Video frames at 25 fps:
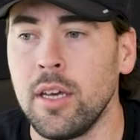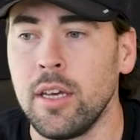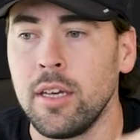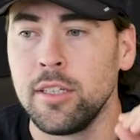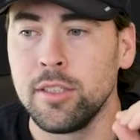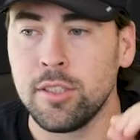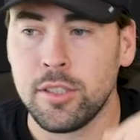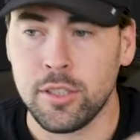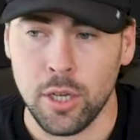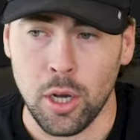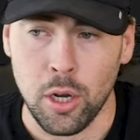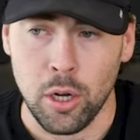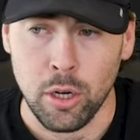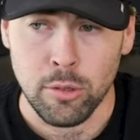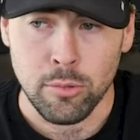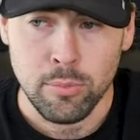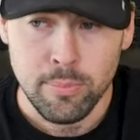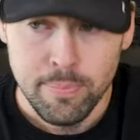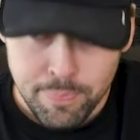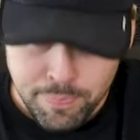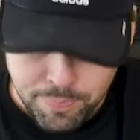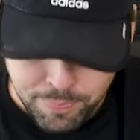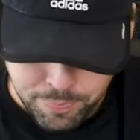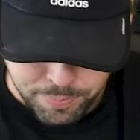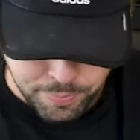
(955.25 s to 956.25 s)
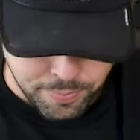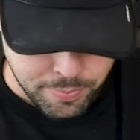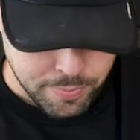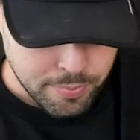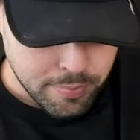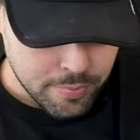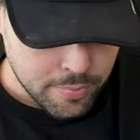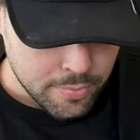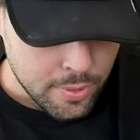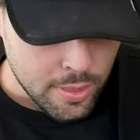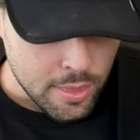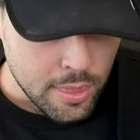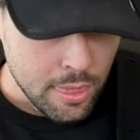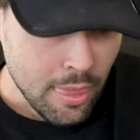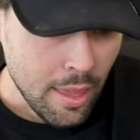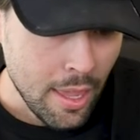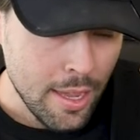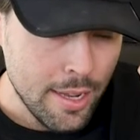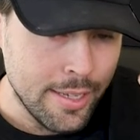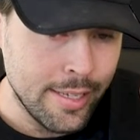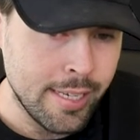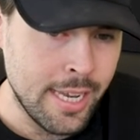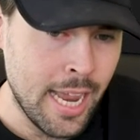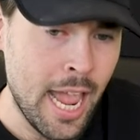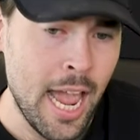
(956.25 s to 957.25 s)
So
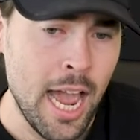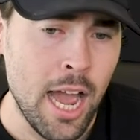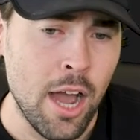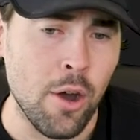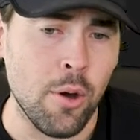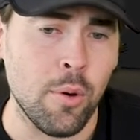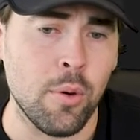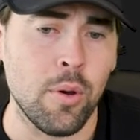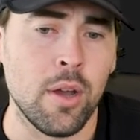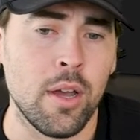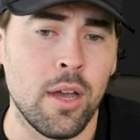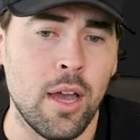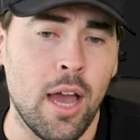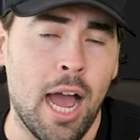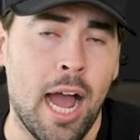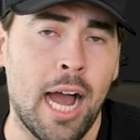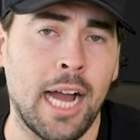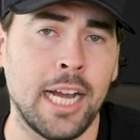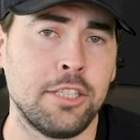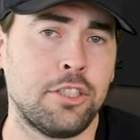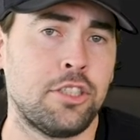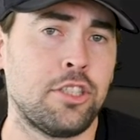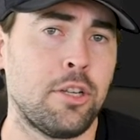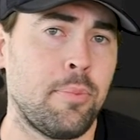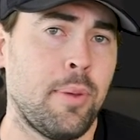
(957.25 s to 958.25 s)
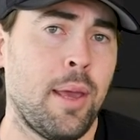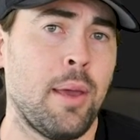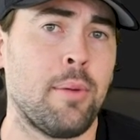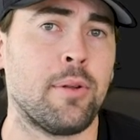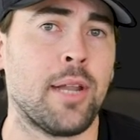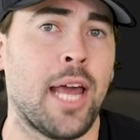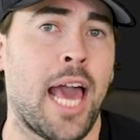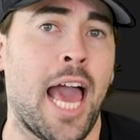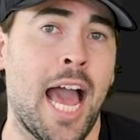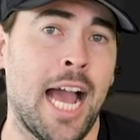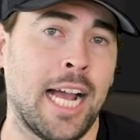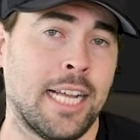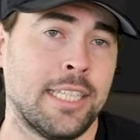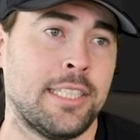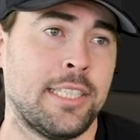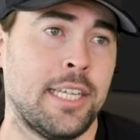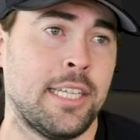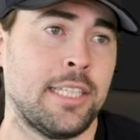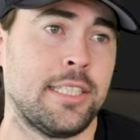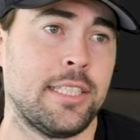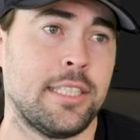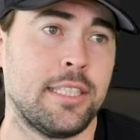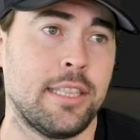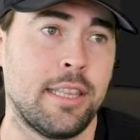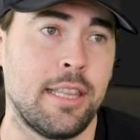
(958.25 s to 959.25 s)
now I should be able to
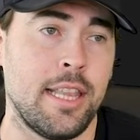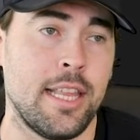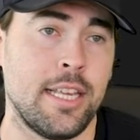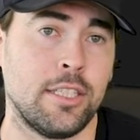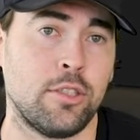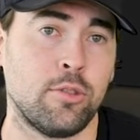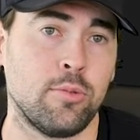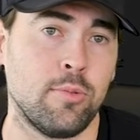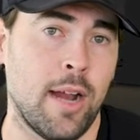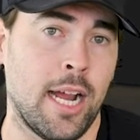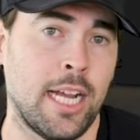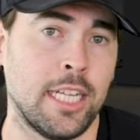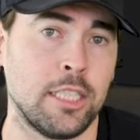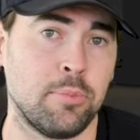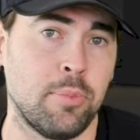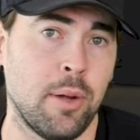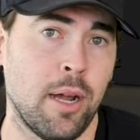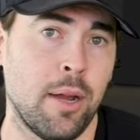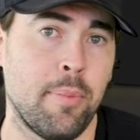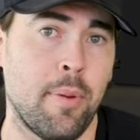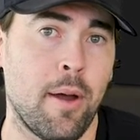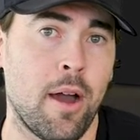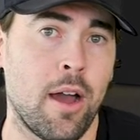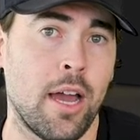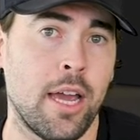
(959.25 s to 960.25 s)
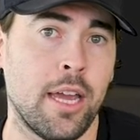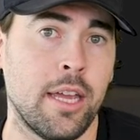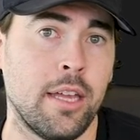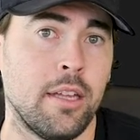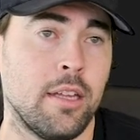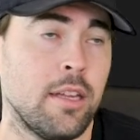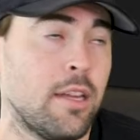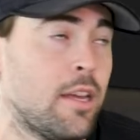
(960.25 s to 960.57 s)
access this Raspberry Pi